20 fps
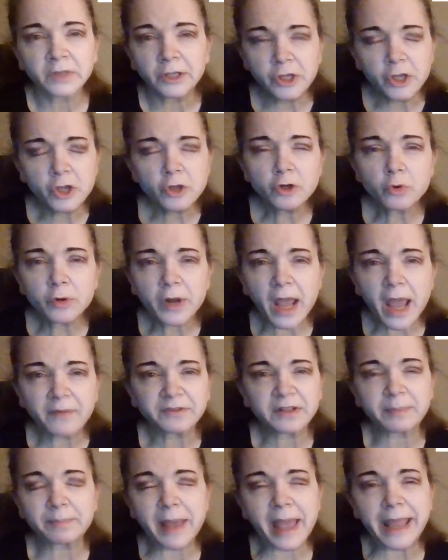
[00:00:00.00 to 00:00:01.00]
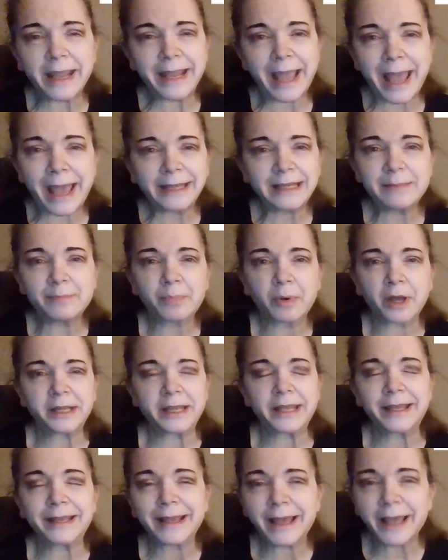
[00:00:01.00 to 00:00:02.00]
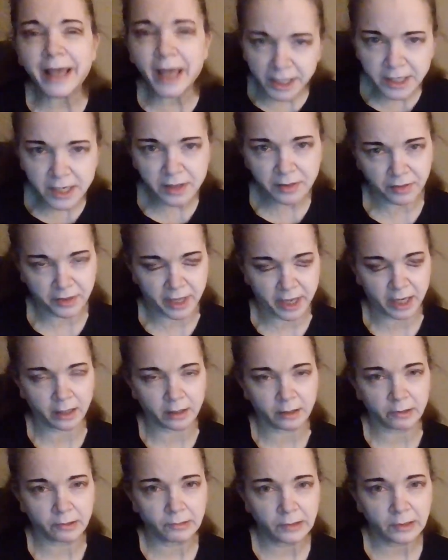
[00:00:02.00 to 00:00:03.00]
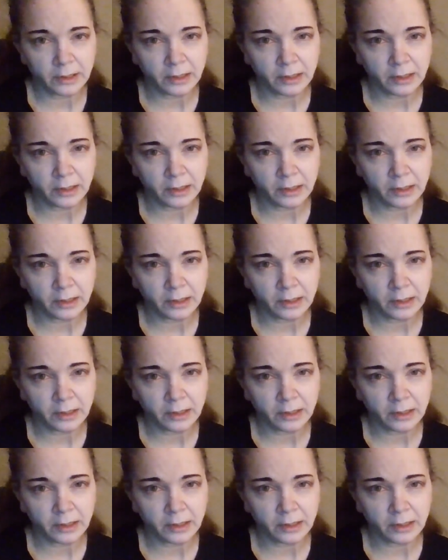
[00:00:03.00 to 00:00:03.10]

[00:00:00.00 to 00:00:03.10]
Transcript: You don't have to pay anybody anything